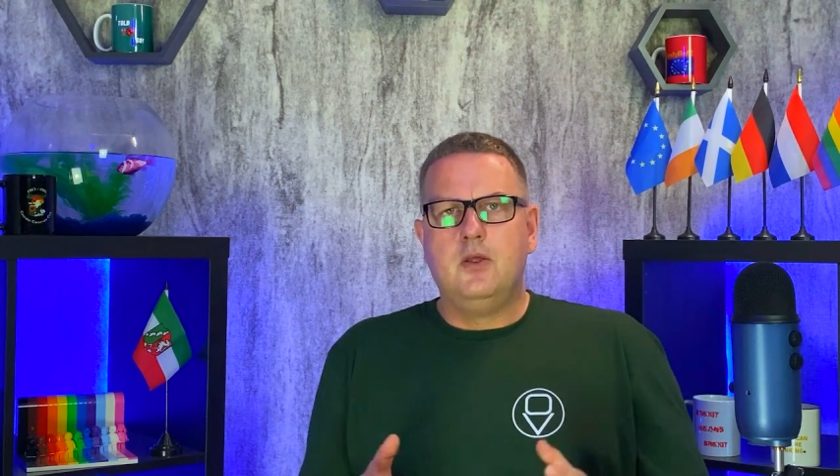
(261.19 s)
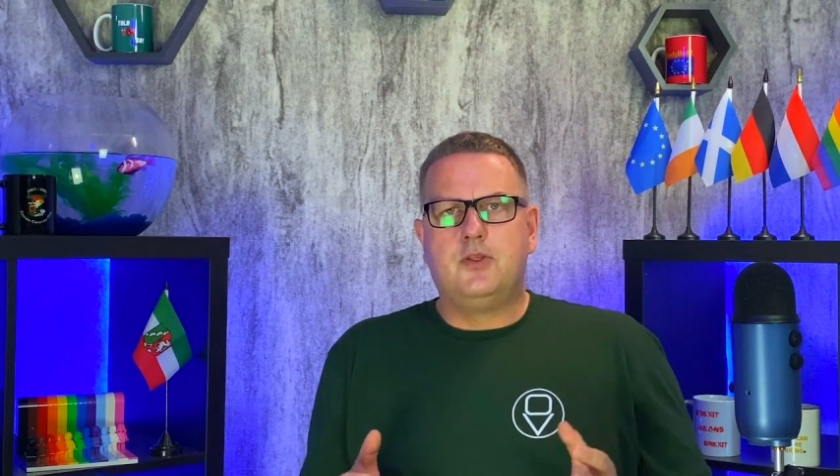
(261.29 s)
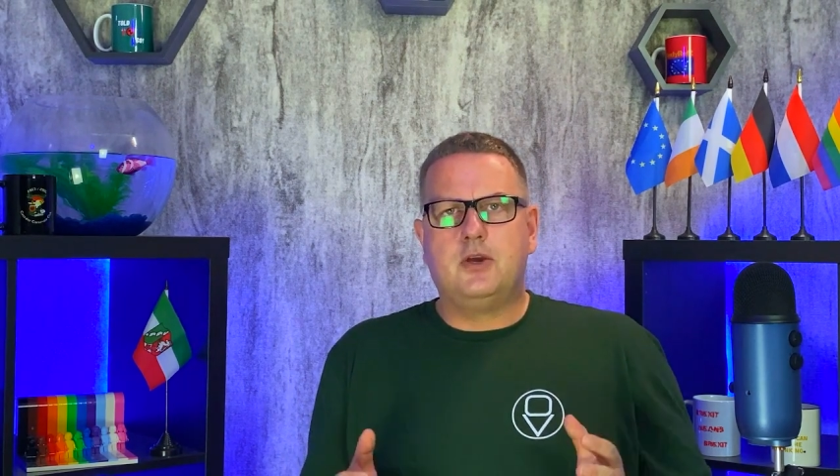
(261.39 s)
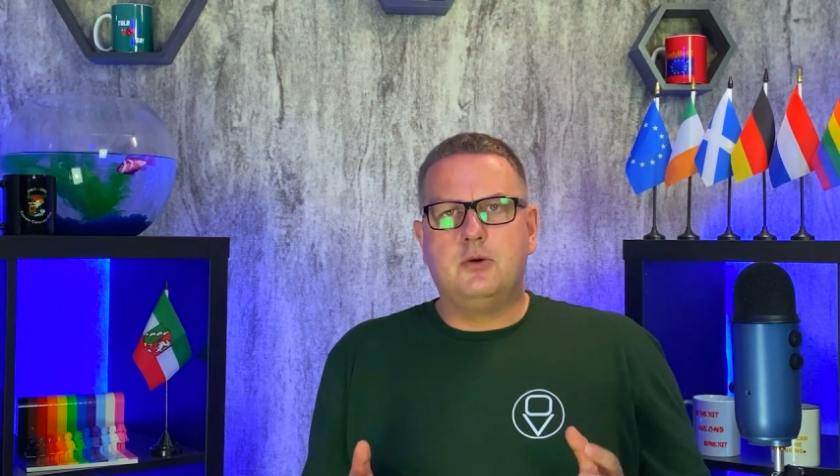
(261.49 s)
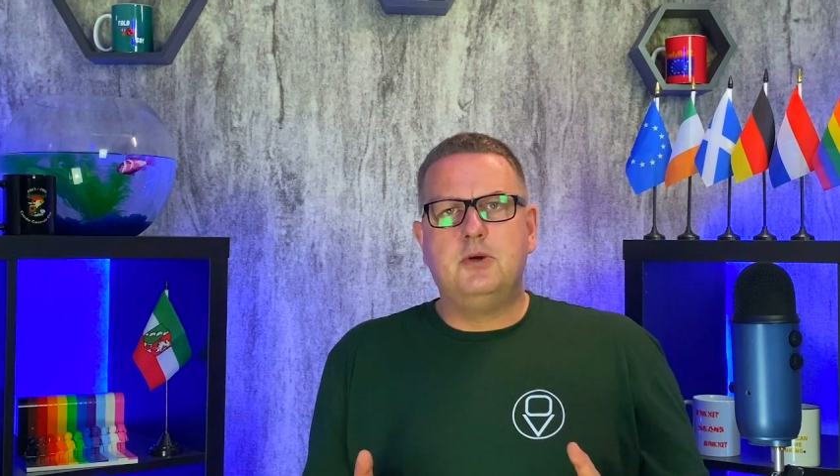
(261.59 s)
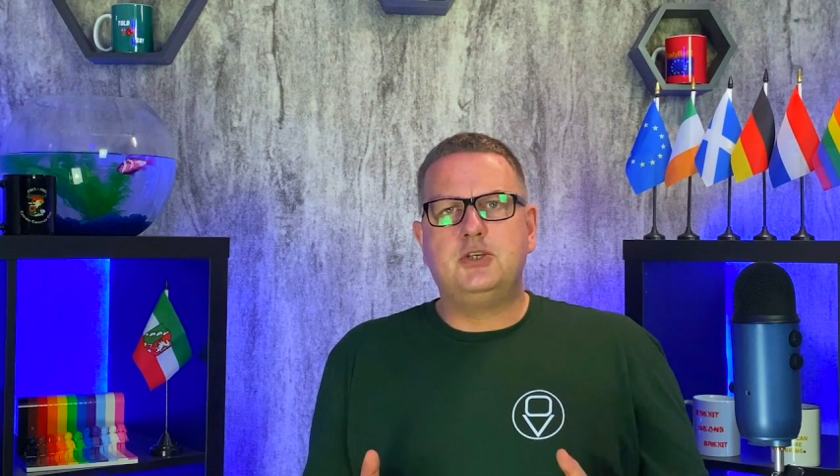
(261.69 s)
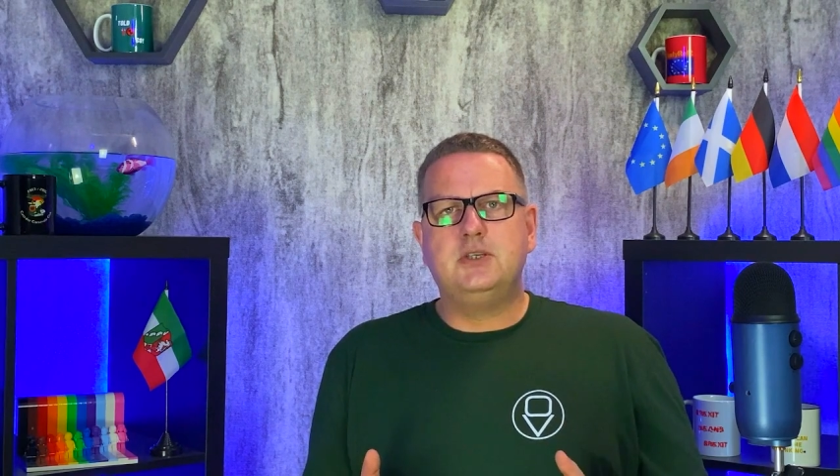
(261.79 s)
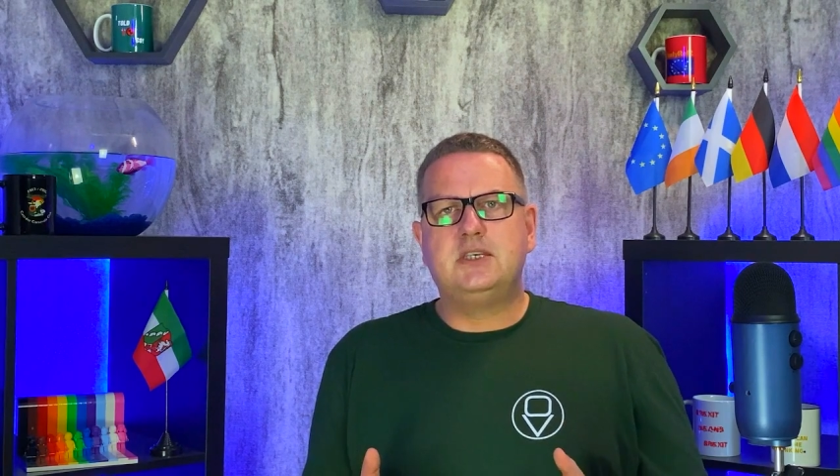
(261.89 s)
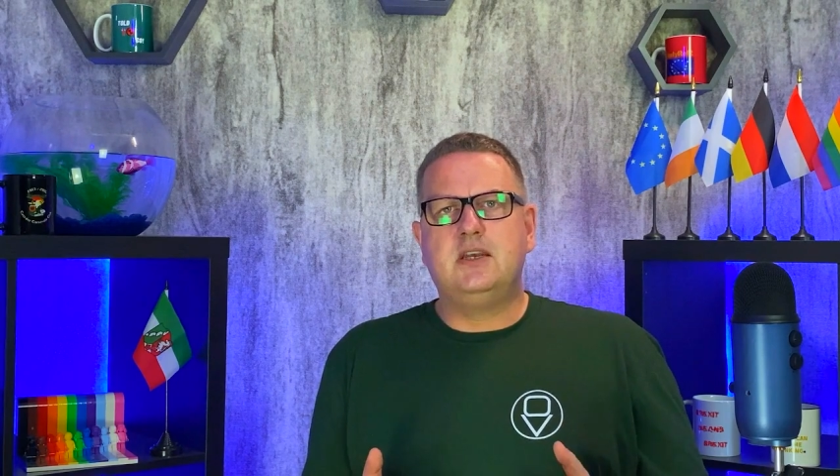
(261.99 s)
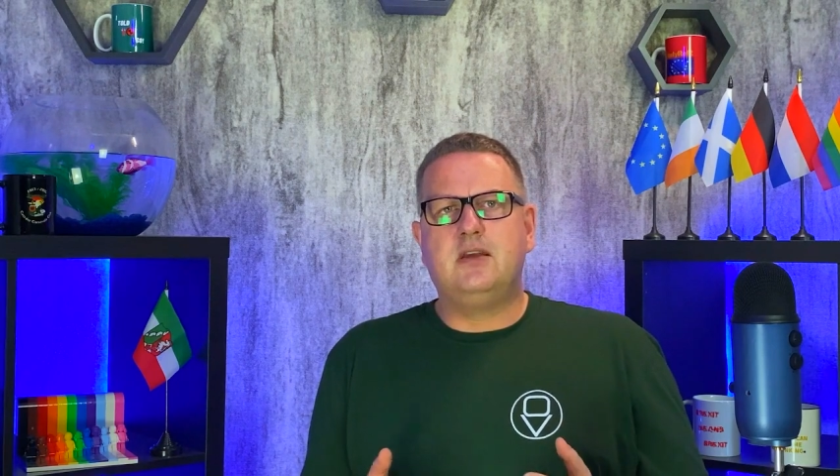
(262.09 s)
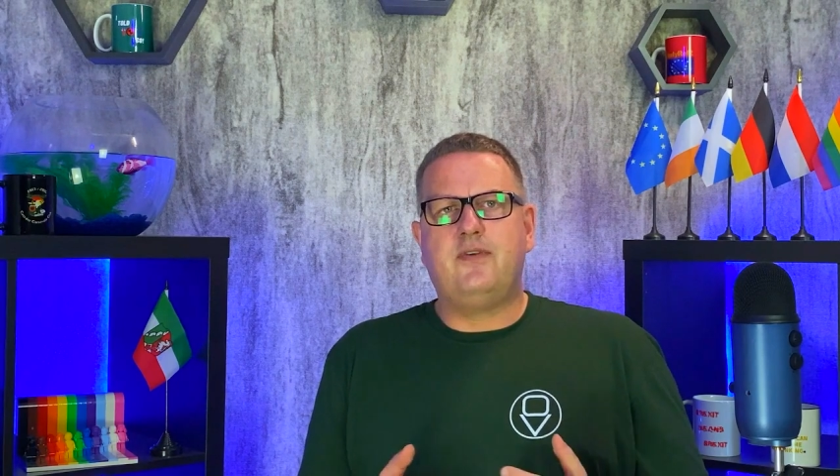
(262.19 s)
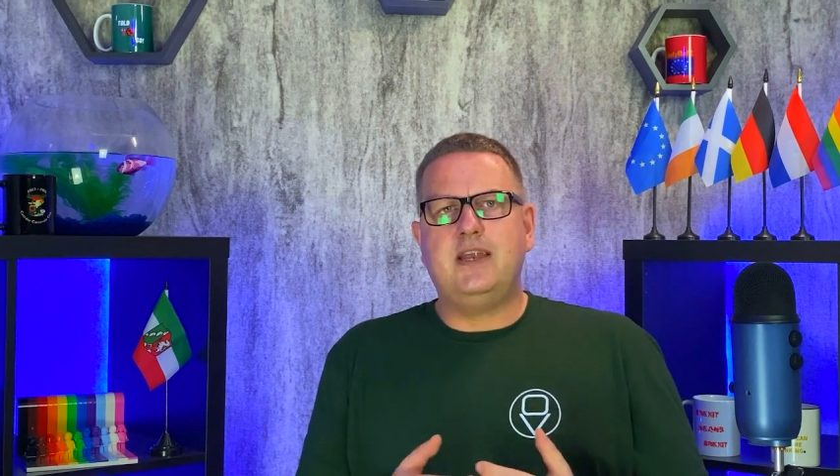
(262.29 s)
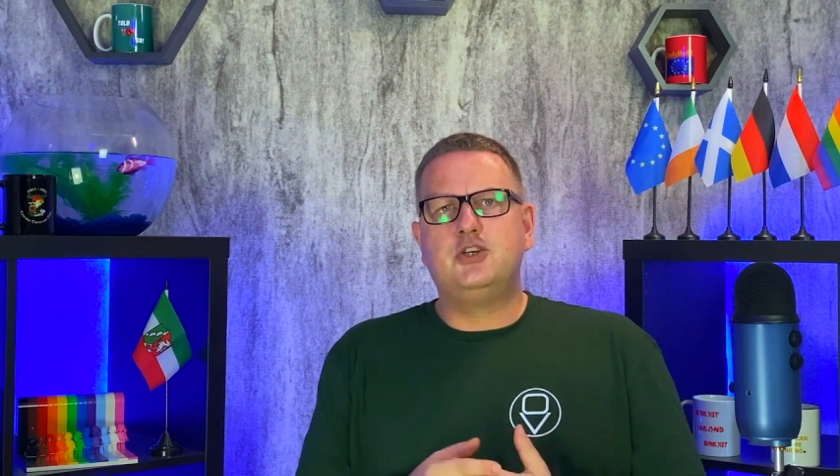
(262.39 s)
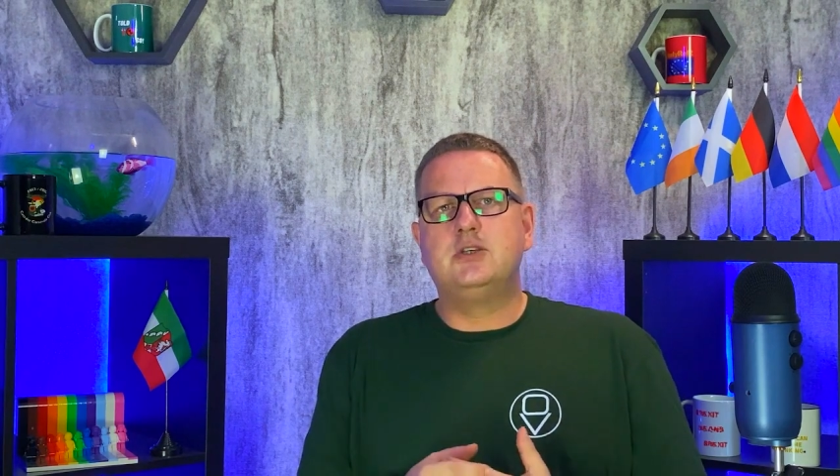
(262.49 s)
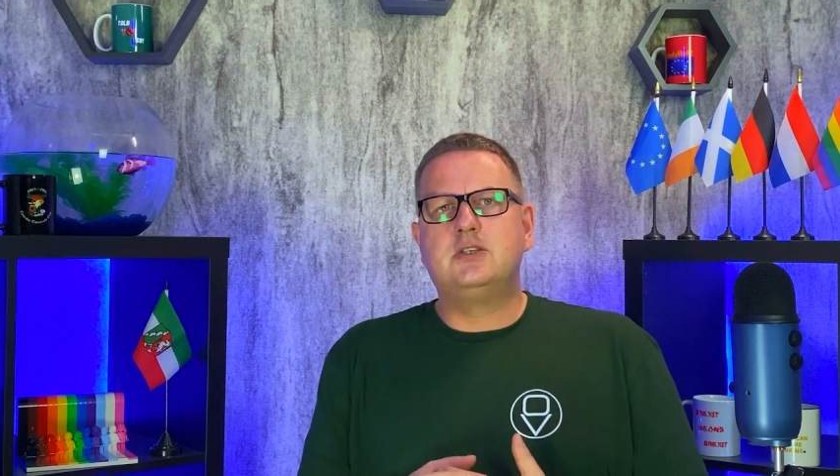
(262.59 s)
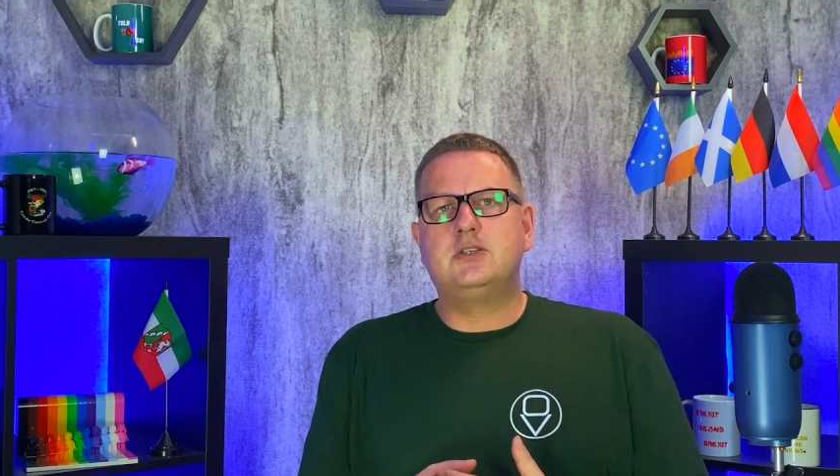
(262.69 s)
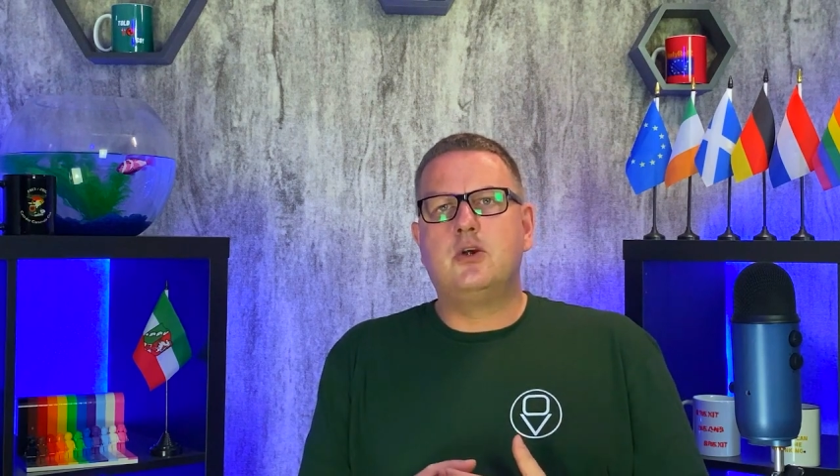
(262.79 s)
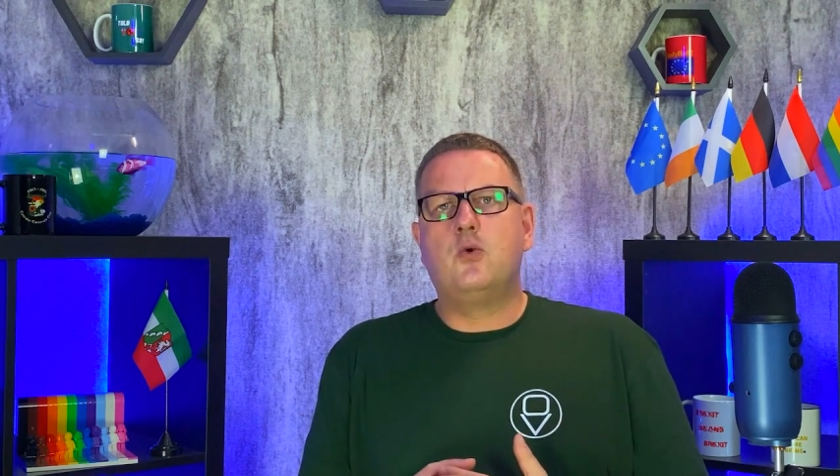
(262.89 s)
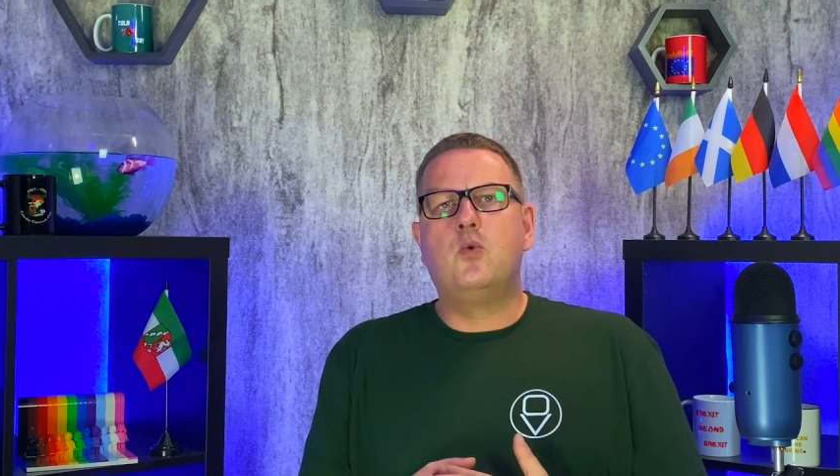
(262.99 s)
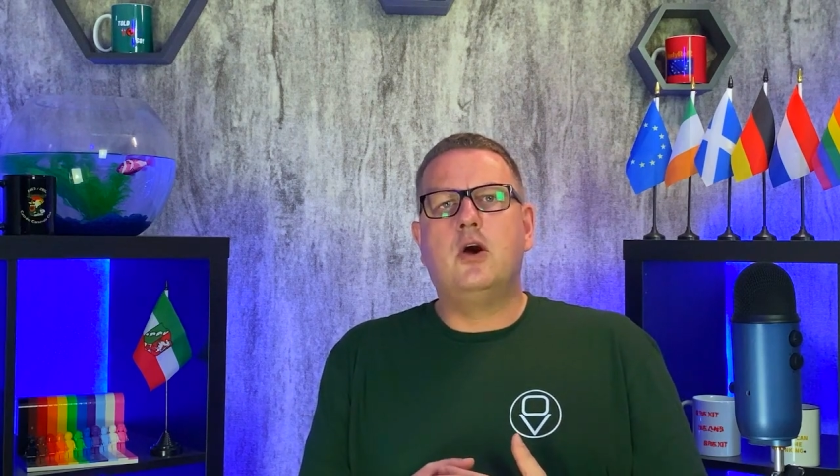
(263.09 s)
The Commission's interventions
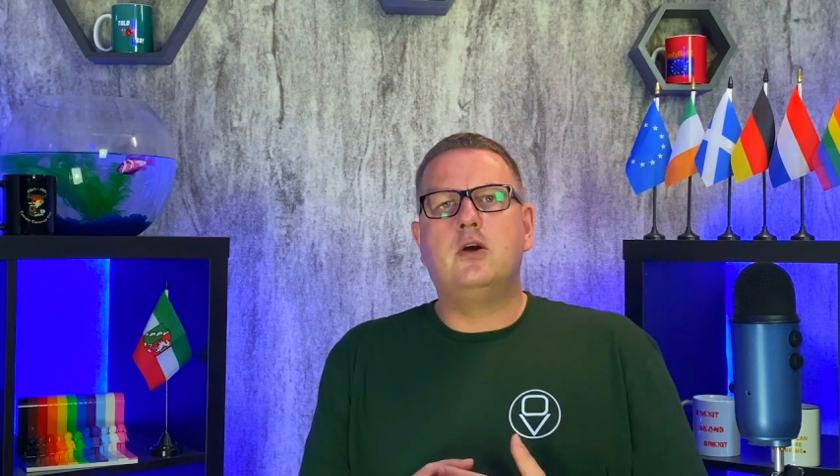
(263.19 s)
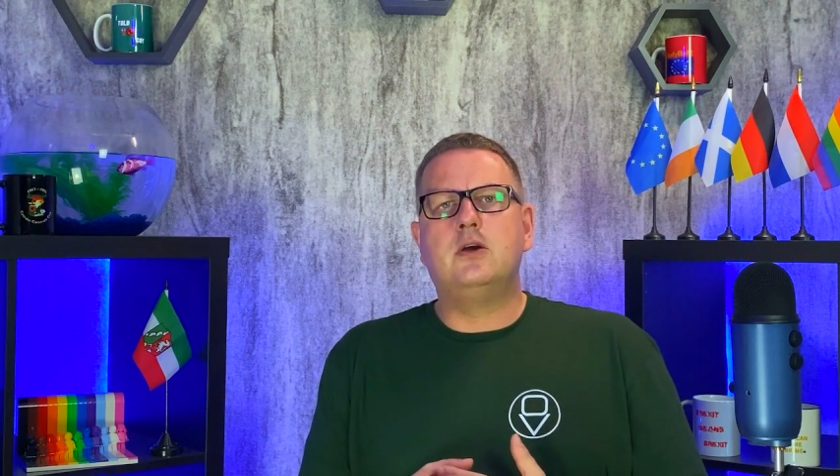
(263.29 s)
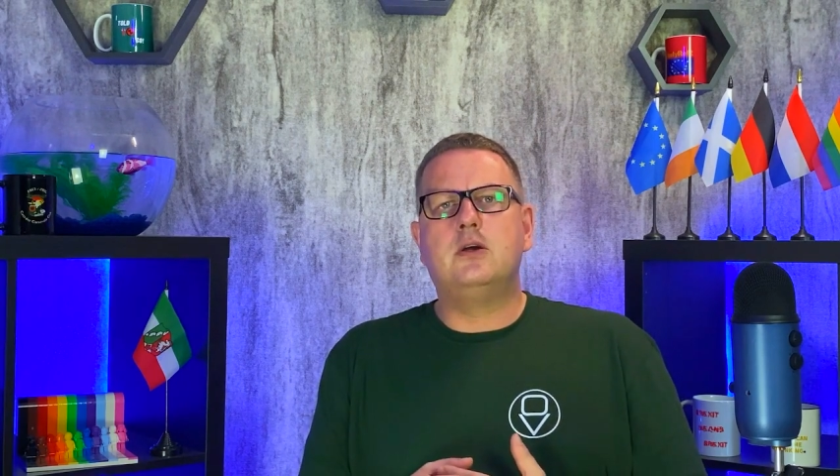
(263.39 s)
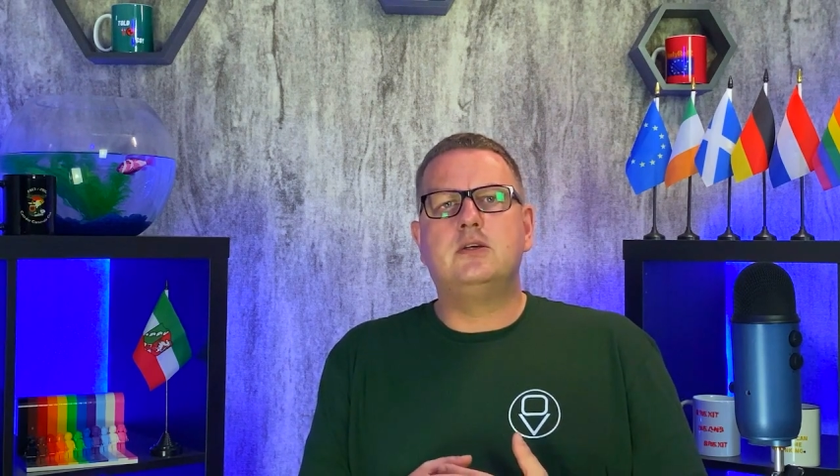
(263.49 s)
were